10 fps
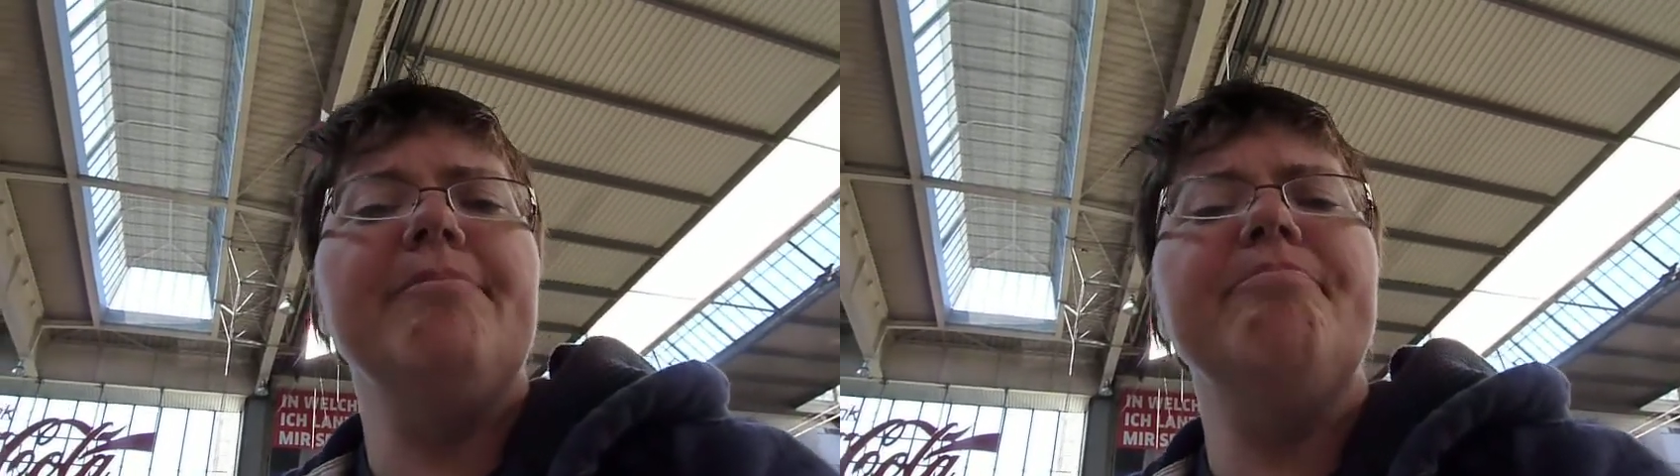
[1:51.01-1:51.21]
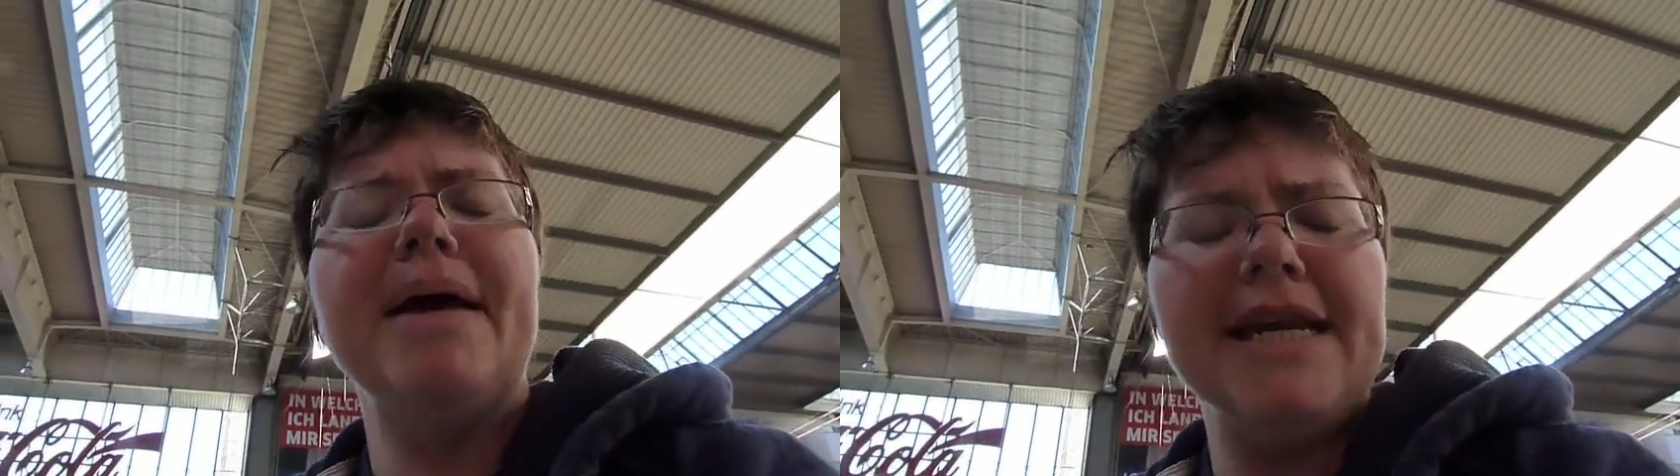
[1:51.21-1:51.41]

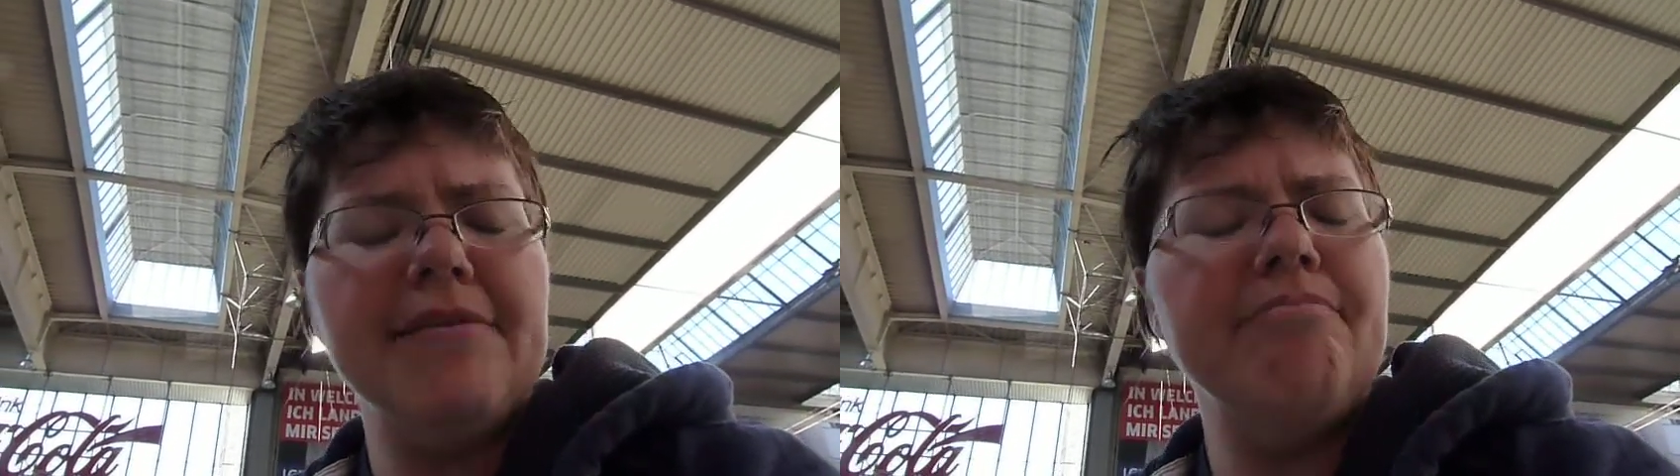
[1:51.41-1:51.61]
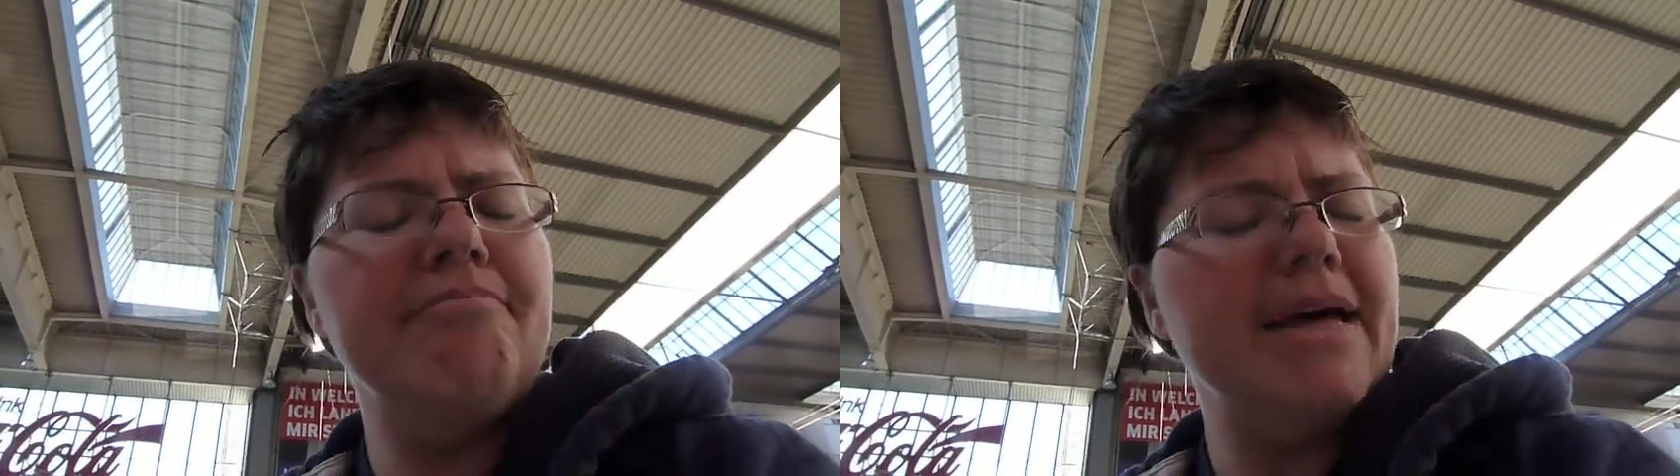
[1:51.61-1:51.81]
many,
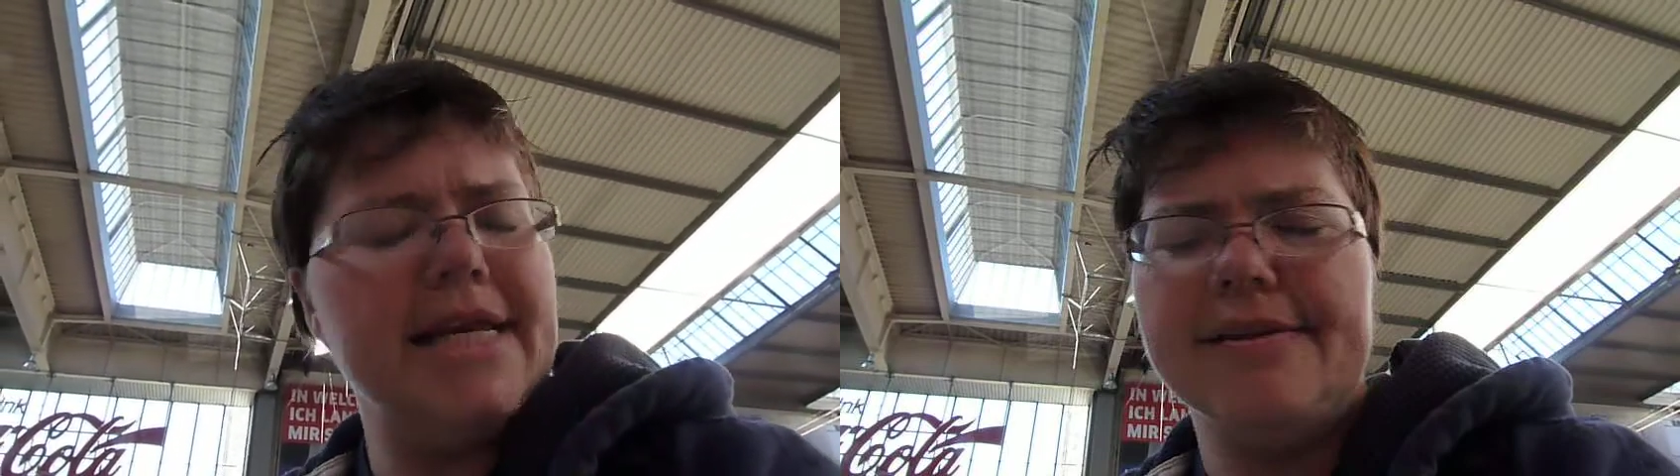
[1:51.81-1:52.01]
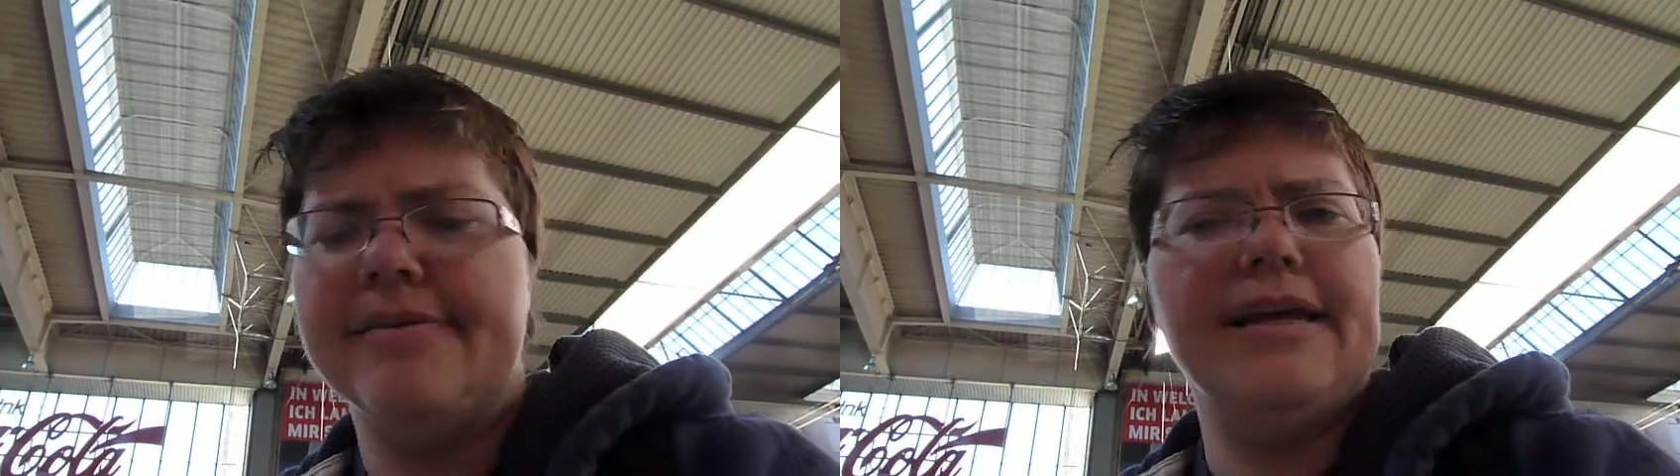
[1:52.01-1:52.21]

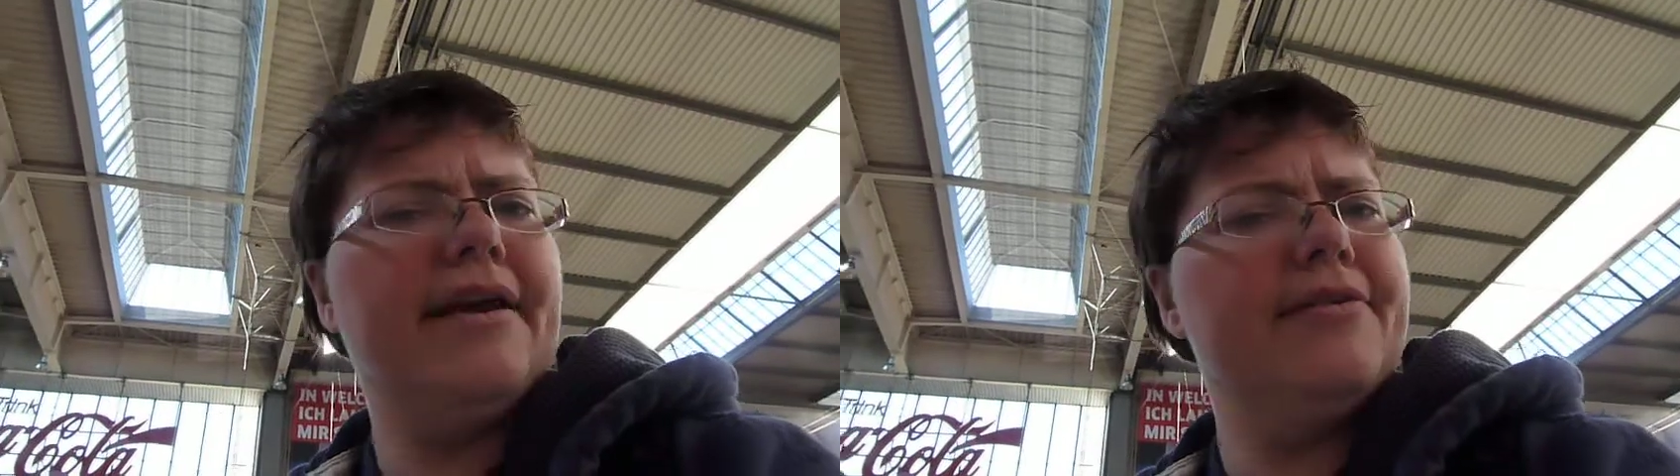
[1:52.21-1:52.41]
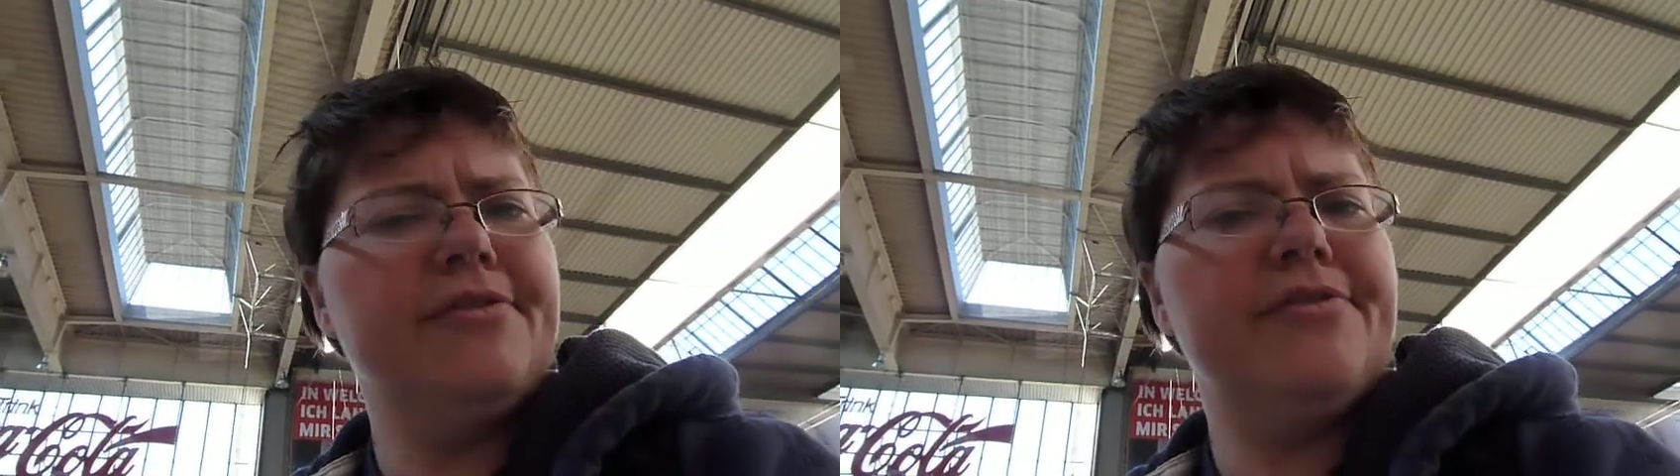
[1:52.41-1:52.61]
many
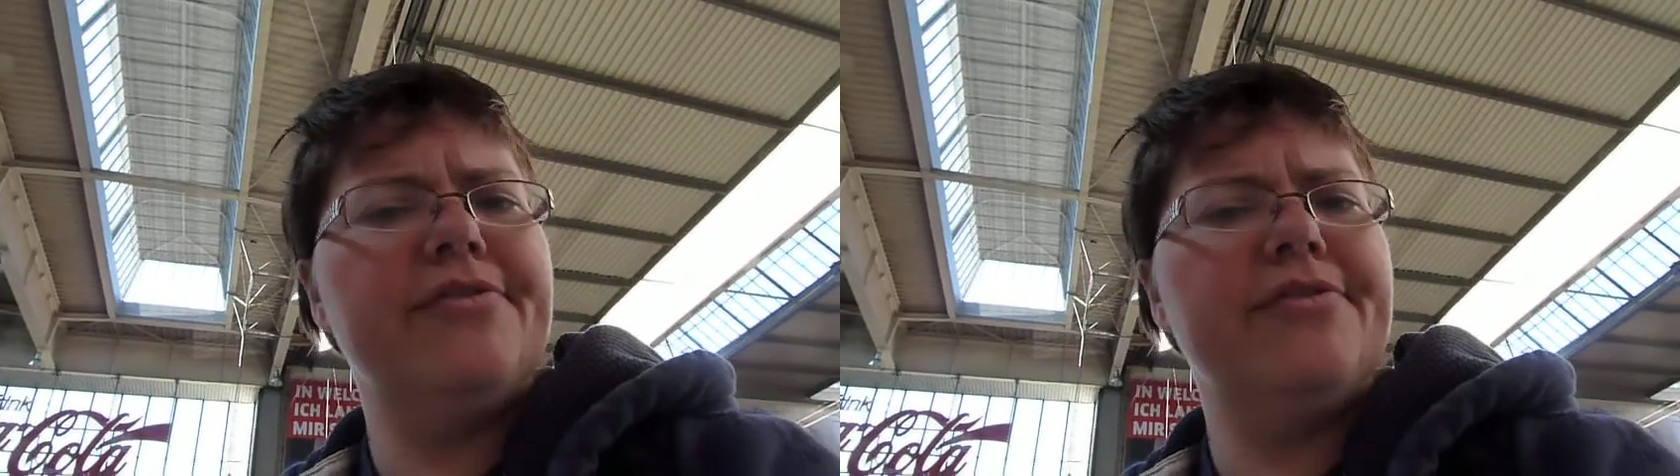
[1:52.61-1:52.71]
things.